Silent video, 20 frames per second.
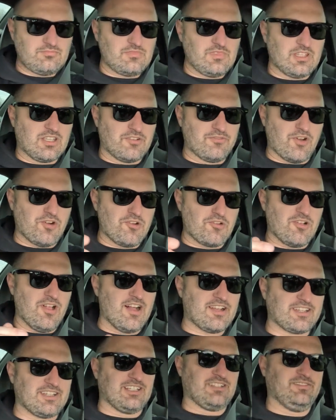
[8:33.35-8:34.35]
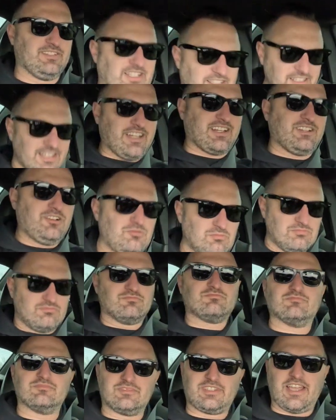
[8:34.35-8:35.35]
Converter lockup, look at that.
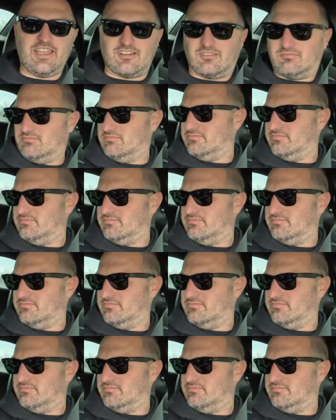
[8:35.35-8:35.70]
Damn.